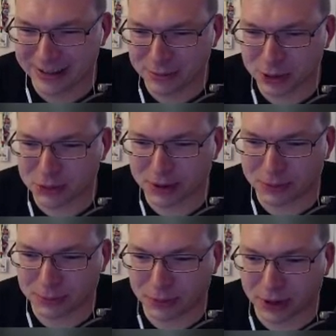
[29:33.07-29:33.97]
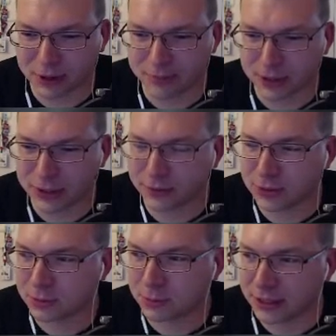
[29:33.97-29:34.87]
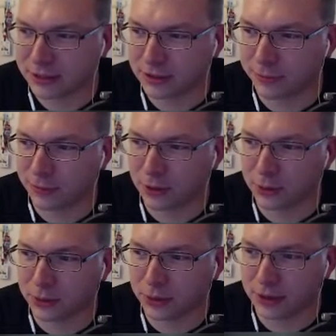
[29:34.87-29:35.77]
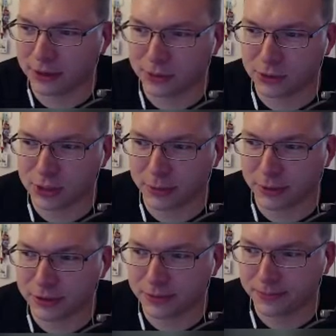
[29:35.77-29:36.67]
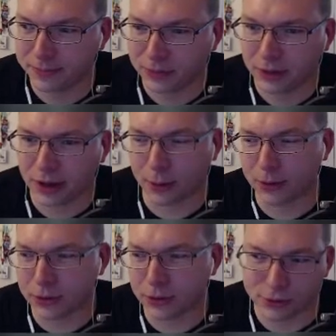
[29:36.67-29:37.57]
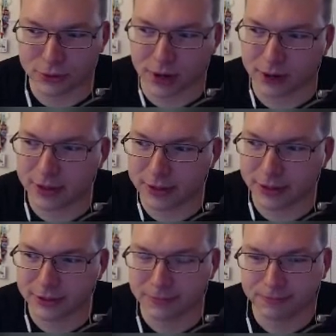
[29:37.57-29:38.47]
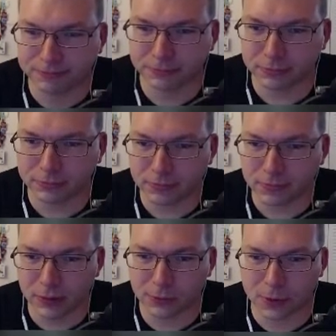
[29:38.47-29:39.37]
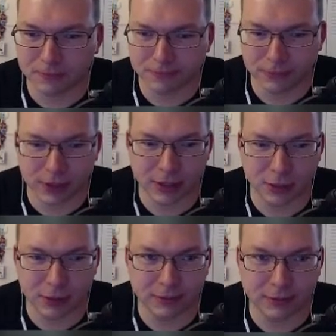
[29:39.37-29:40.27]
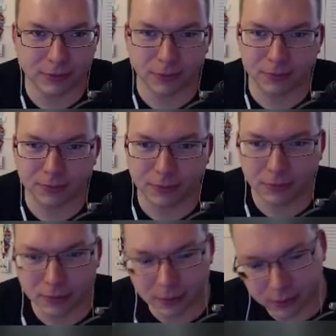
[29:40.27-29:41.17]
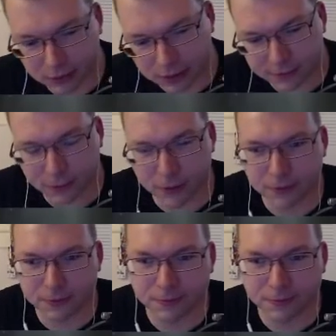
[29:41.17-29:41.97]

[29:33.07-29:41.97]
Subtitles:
Make sure I'm not... Okay, I still have 6 minutes to figure out what the screenshot button is. Alright, we're just going to try F keys, I guess. F1. Did that do anything? No. F4.